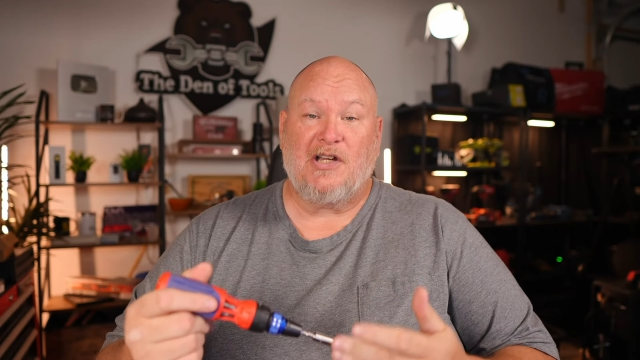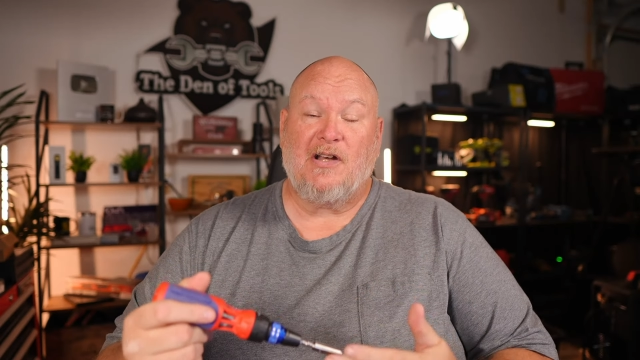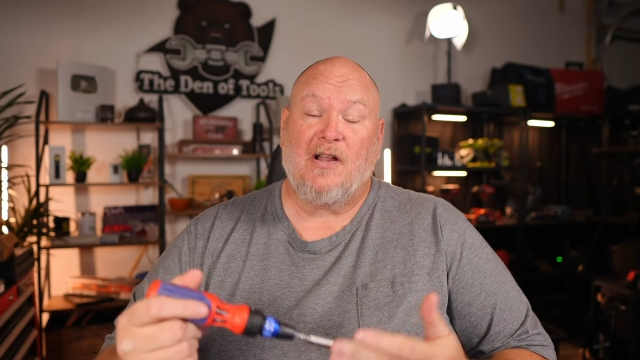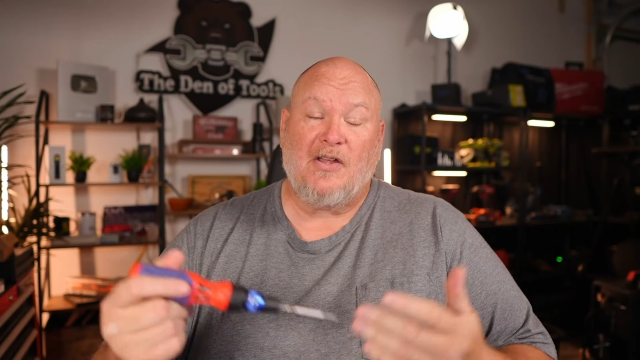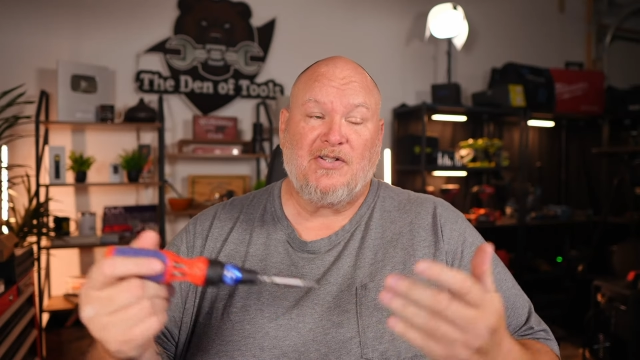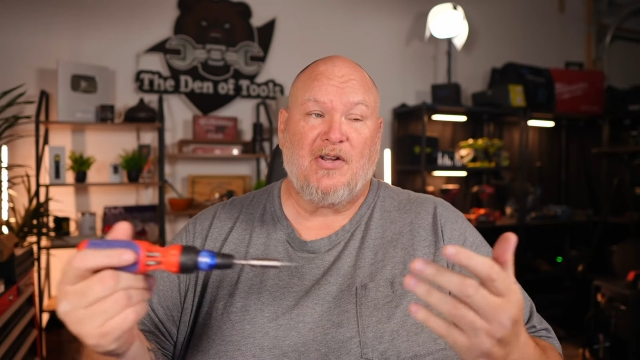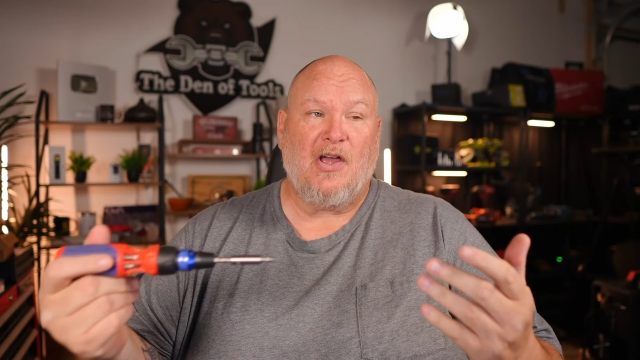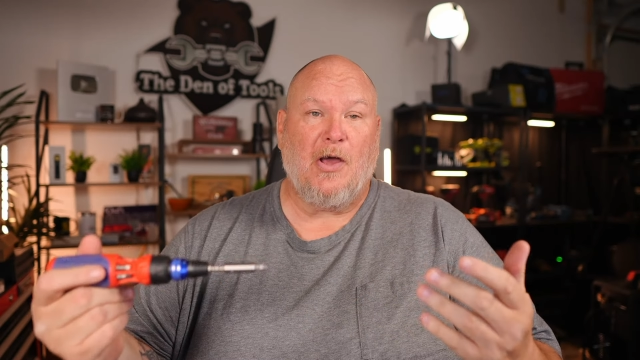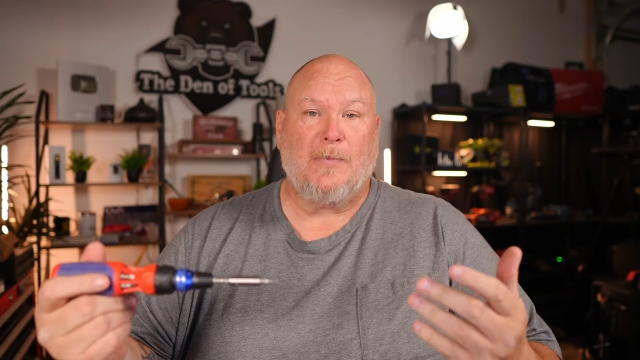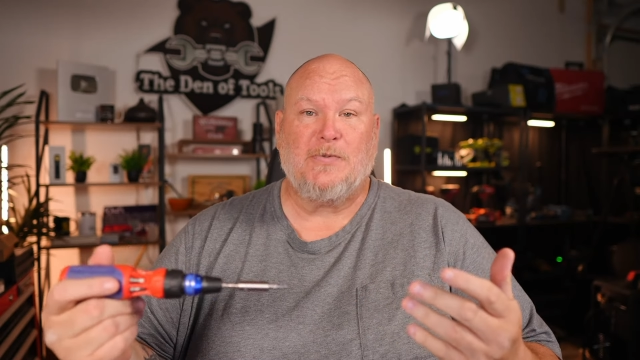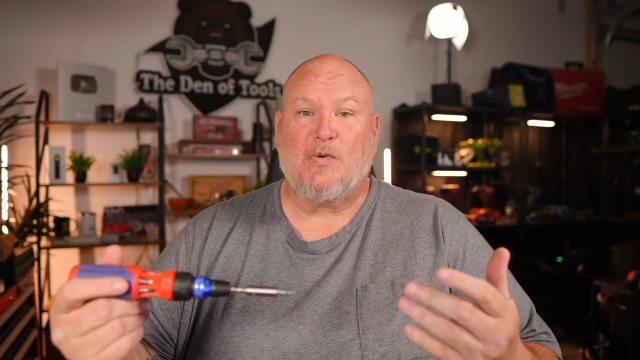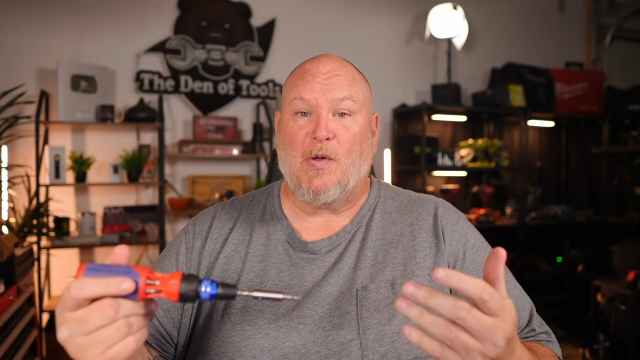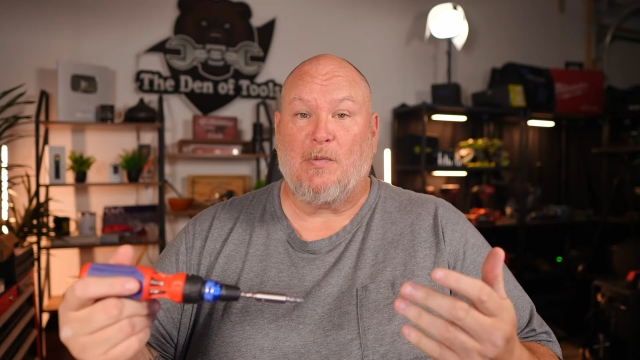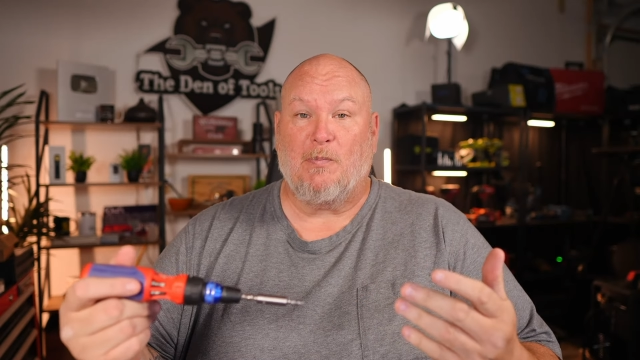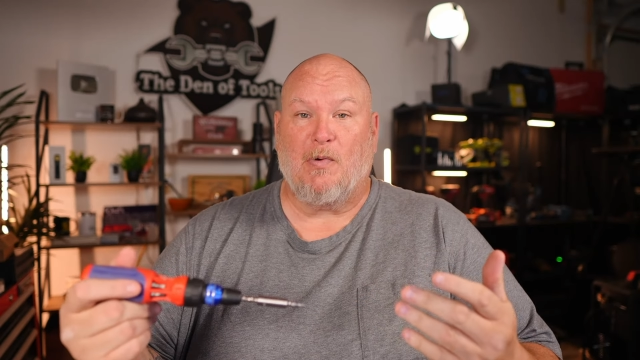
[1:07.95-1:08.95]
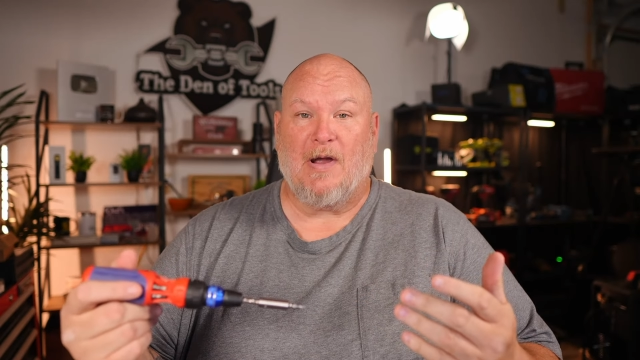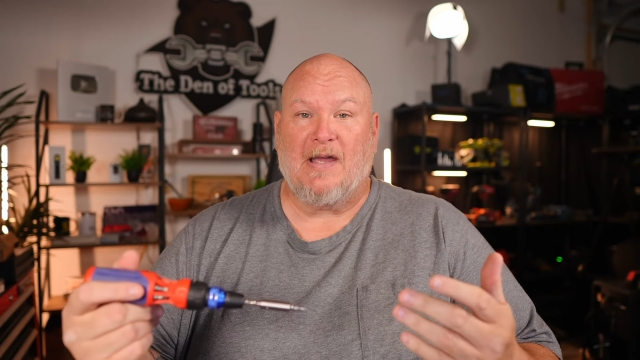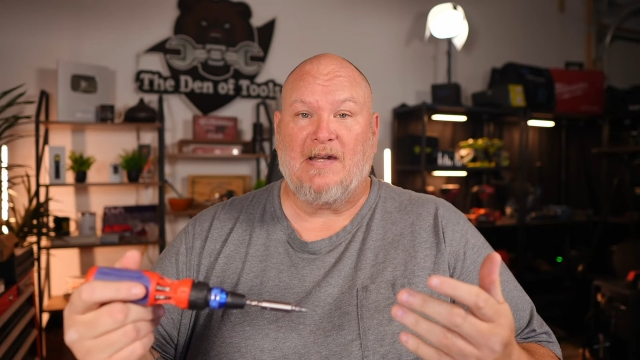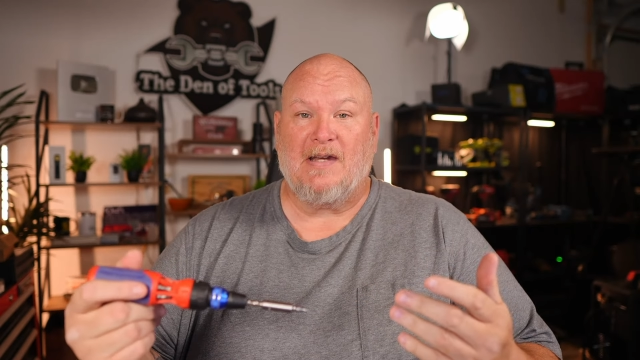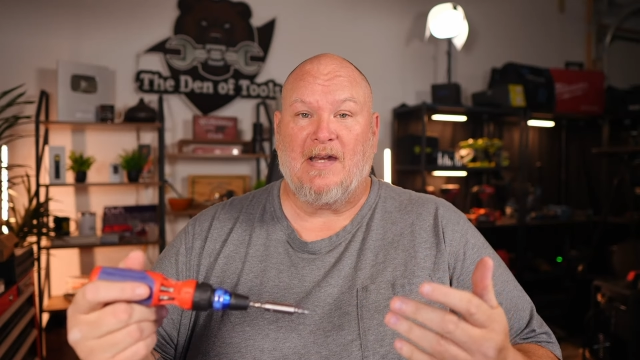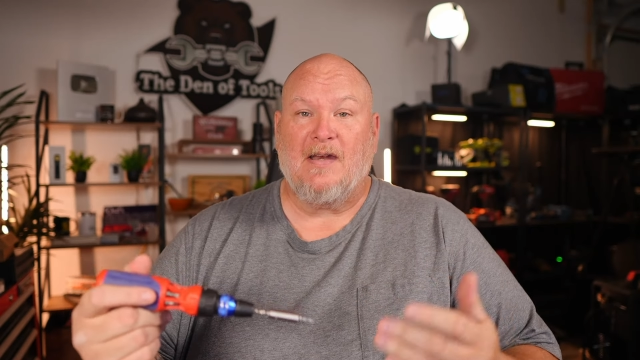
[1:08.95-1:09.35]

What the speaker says: It also helps with branding.